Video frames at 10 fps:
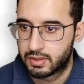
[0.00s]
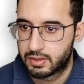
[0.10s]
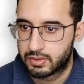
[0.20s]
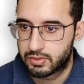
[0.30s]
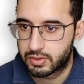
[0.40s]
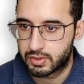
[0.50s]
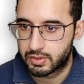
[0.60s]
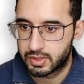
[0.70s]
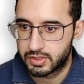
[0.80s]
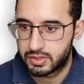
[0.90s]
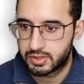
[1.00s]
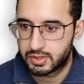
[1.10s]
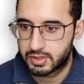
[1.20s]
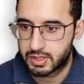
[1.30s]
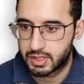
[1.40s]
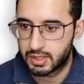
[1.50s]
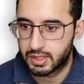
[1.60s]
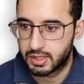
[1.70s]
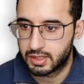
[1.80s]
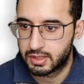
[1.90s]
So let's stick
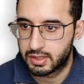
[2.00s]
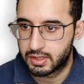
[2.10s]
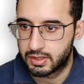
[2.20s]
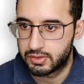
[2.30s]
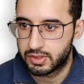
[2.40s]
that in there and see